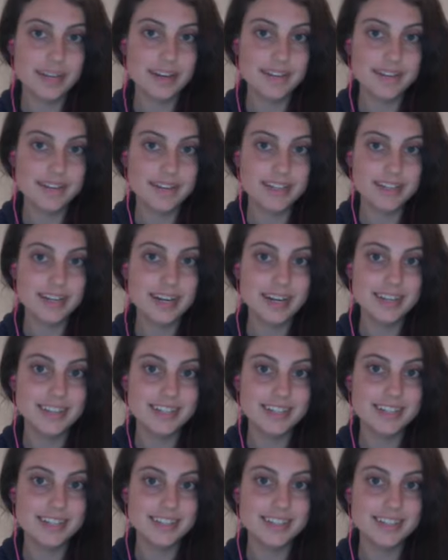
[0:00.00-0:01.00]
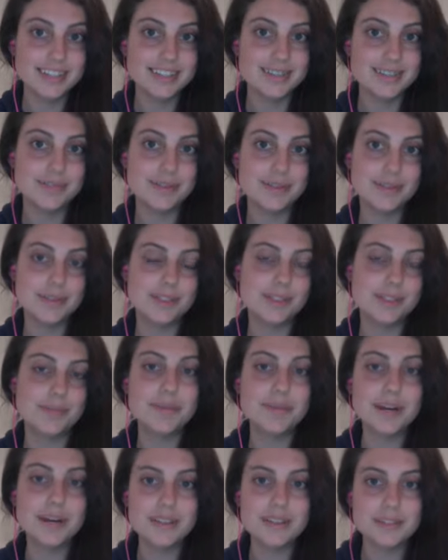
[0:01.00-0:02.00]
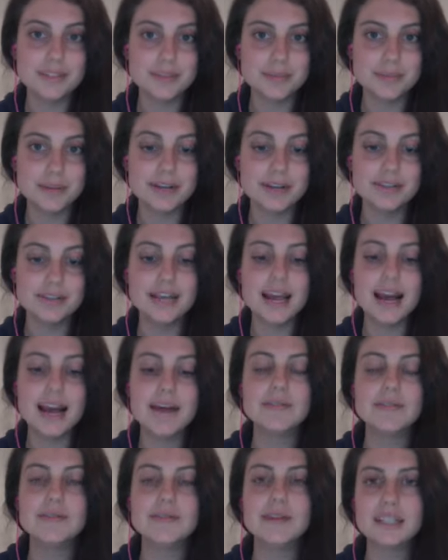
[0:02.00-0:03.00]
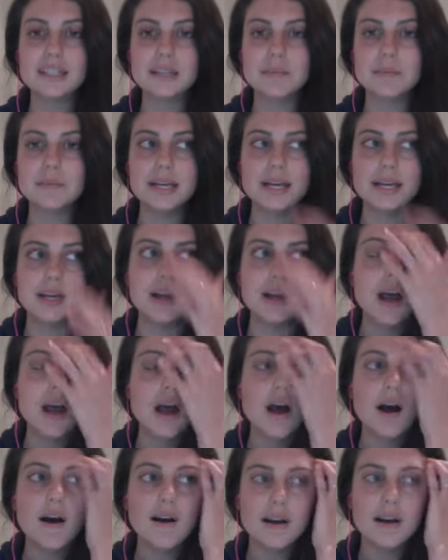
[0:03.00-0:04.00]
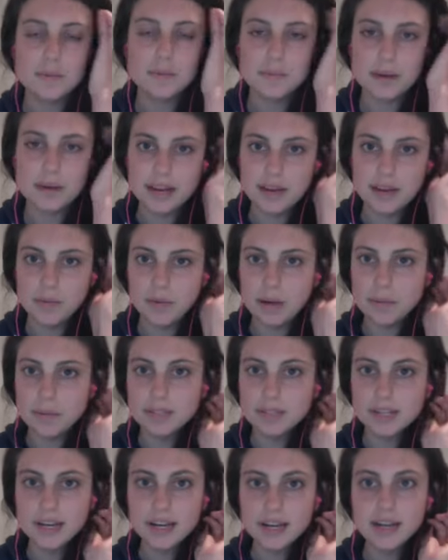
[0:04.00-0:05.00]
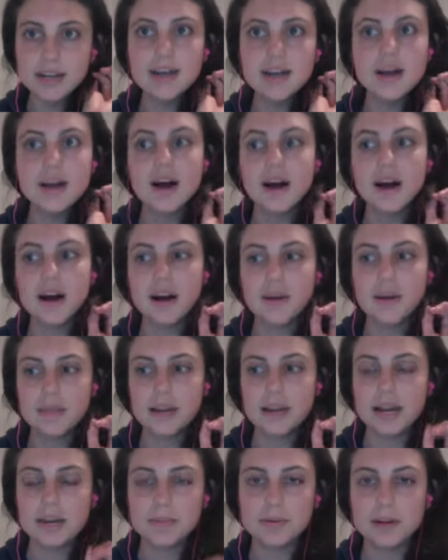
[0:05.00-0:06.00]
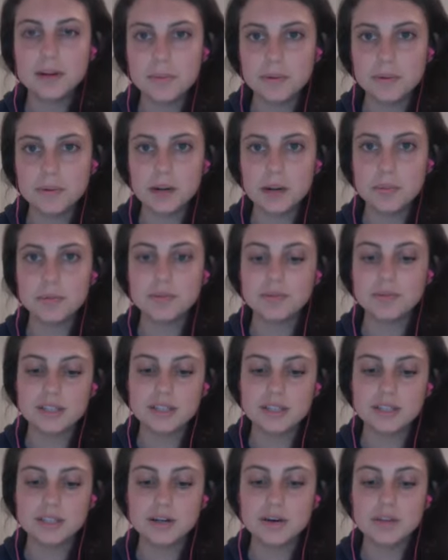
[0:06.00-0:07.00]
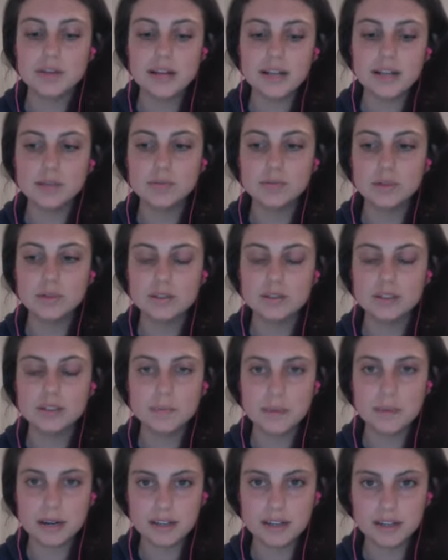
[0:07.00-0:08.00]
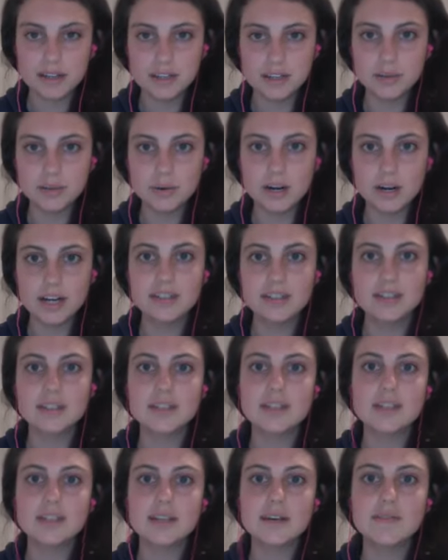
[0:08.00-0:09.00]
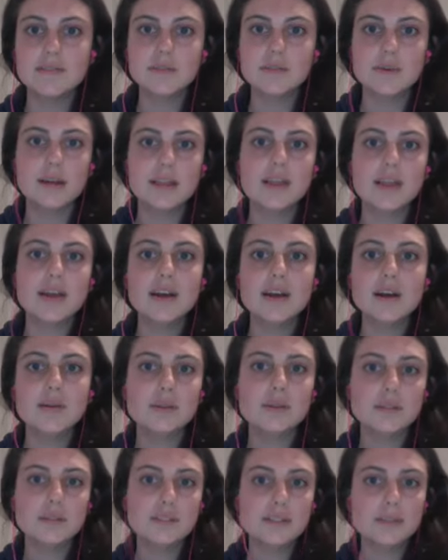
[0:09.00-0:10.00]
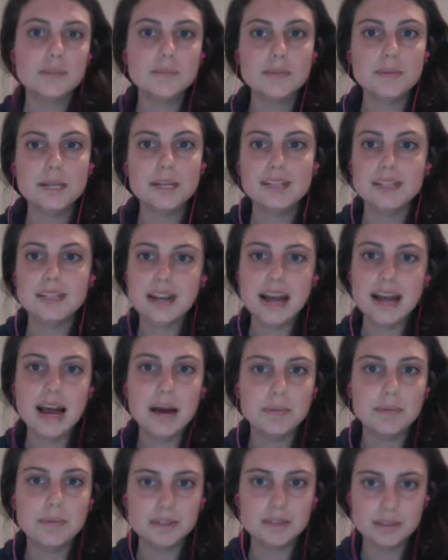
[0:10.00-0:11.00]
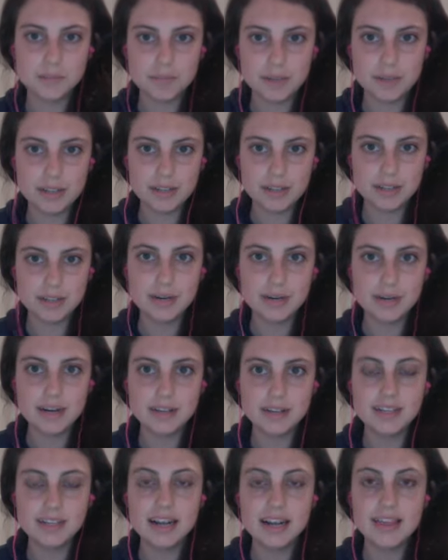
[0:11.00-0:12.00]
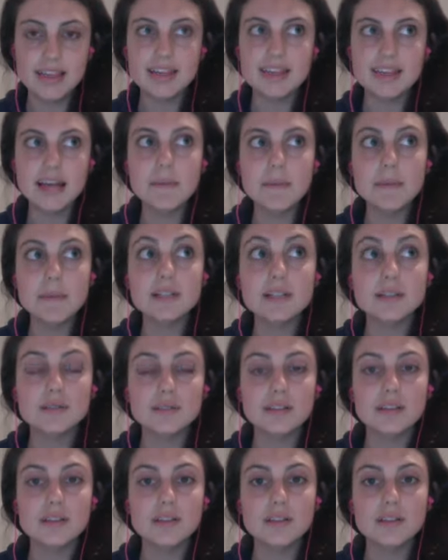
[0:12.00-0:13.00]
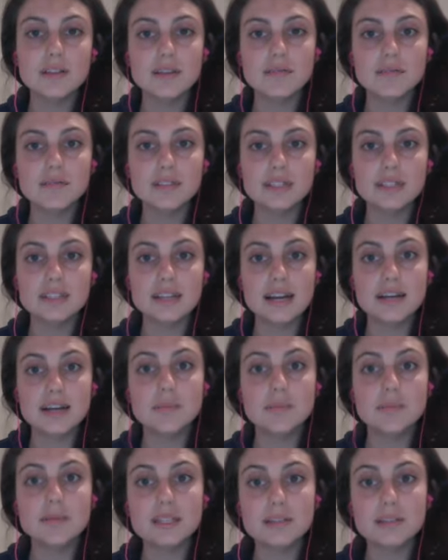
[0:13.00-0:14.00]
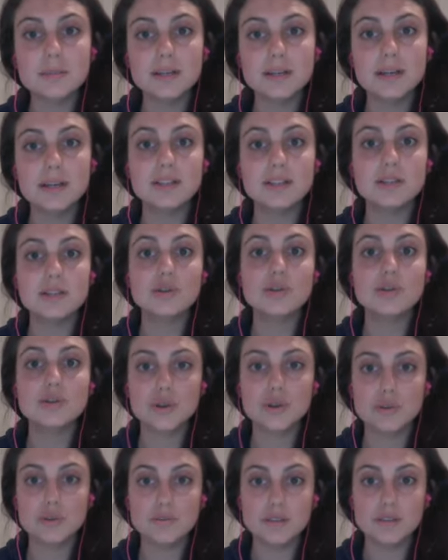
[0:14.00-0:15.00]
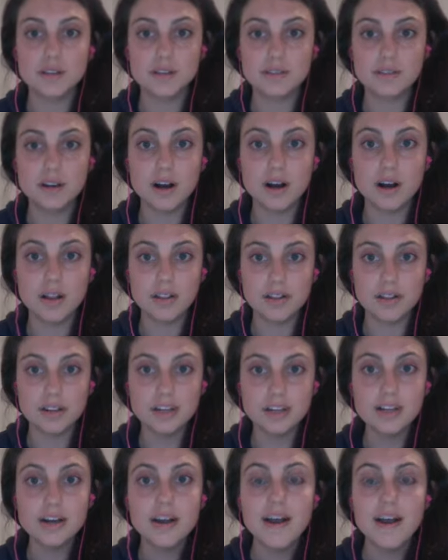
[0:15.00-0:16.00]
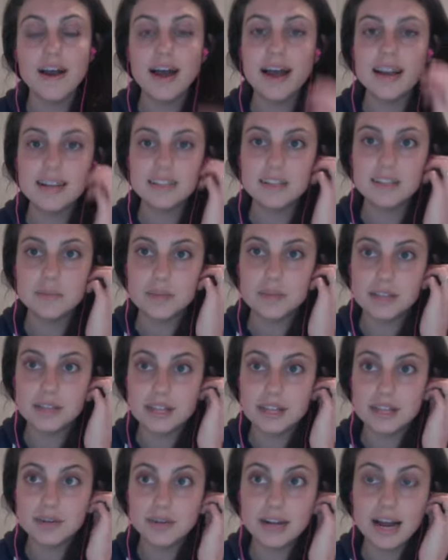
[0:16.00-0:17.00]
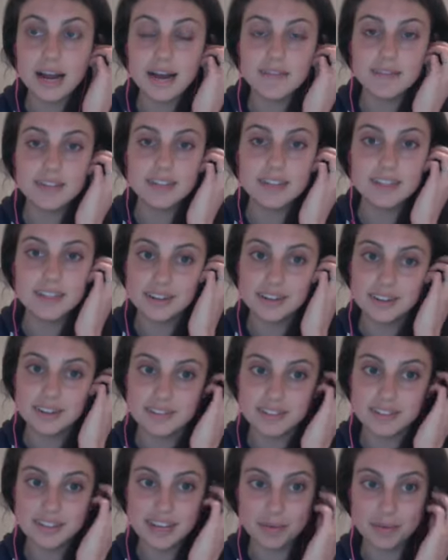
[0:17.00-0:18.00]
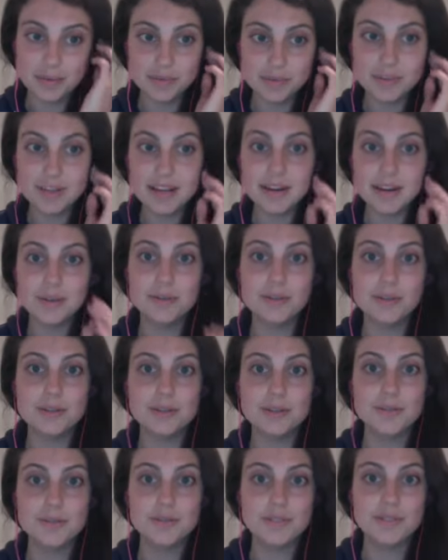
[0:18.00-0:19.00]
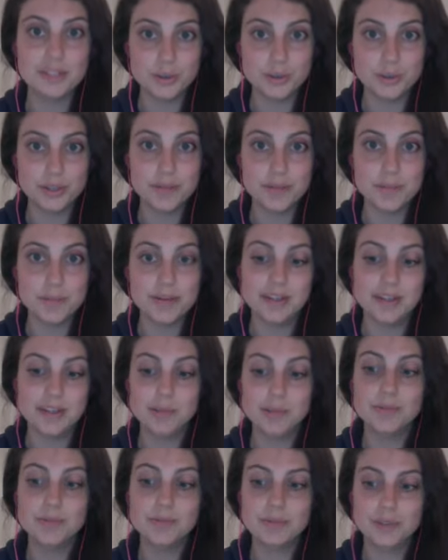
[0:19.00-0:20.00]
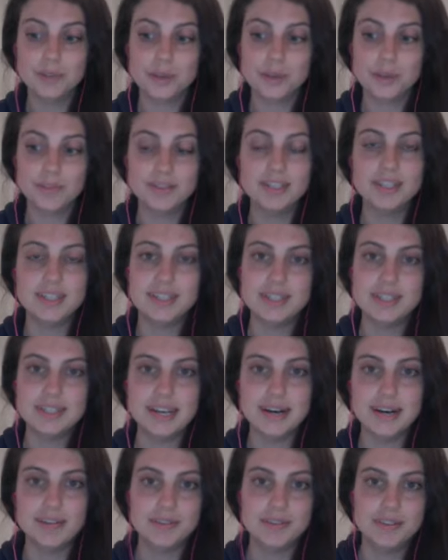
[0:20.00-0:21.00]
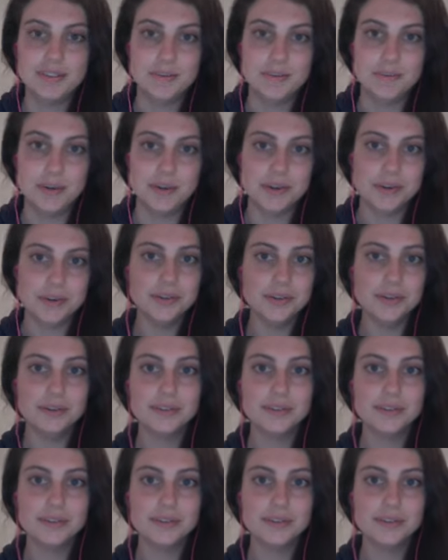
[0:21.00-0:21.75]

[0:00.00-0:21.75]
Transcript: of the side dishes, the roasted Brussels sprouts. I have a recipe on my website um, that I put up a couple of weeks ago. That's a roasted butternut squash that's stuffed with roasted beets and apples and Brussels sprouts. And I think that makes a really lovely centerpiece because it's so full of color, and it's something that you could have in the center of the table that'll be so visually appealing before you even sit down for the meal.